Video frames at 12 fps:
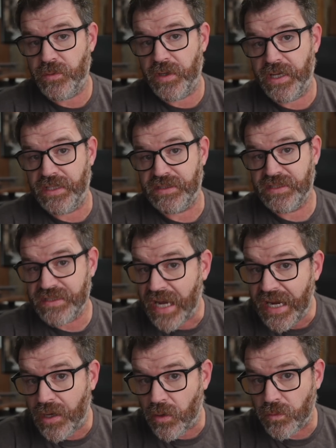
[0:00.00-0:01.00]
way it
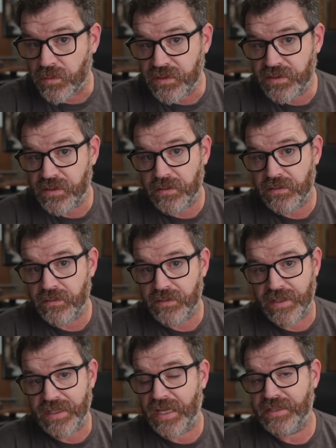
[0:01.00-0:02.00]
sounds,
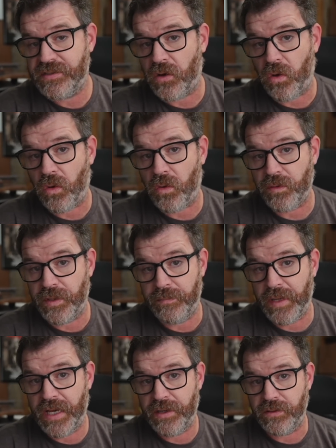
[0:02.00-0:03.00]
then that's all that
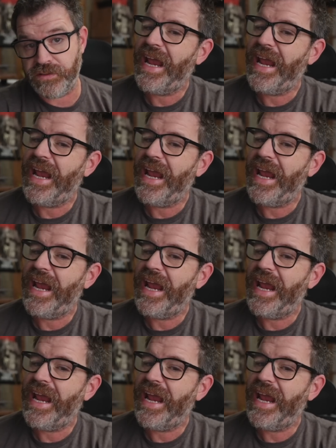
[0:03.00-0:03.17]
matters.